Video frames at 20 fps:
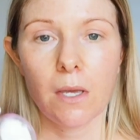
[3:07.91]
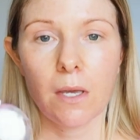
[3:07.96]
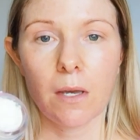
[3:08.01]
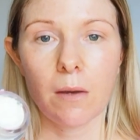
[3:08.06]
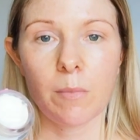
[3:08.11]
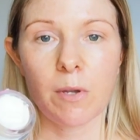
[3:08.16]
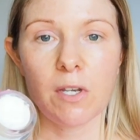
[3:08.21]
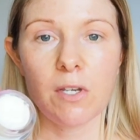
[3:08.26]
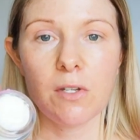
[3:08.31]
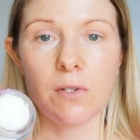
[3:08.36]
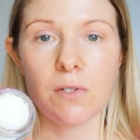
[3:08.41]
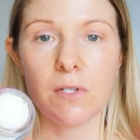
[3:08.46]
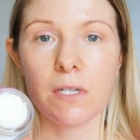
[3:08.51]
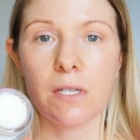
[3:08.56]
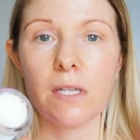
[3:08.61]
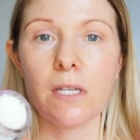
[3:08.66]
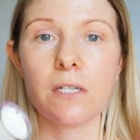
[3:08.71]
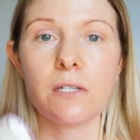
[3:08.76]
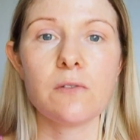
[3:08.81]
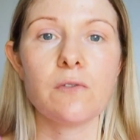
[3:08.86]
I've been using
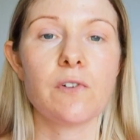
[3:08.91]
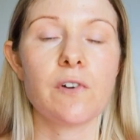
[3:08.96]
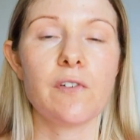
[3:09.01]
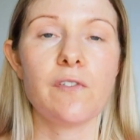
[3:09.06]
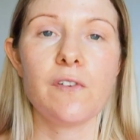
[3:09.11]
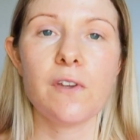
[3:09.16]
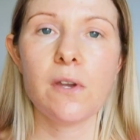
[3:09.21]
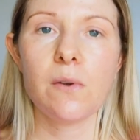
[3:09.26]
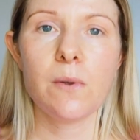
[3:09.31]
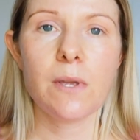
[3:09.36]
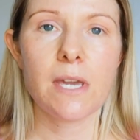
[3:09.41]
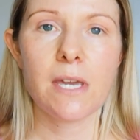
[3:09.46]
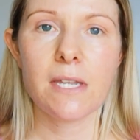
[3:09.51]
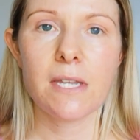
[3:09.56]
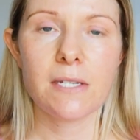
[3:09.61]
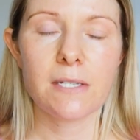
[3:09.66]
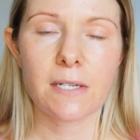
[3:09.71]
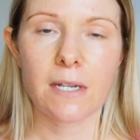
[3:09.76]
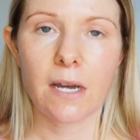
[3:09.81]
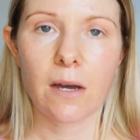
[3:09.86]
this for a few
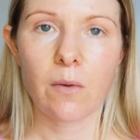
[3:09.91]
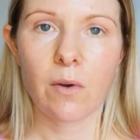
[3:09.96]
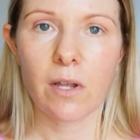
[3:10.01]
years now,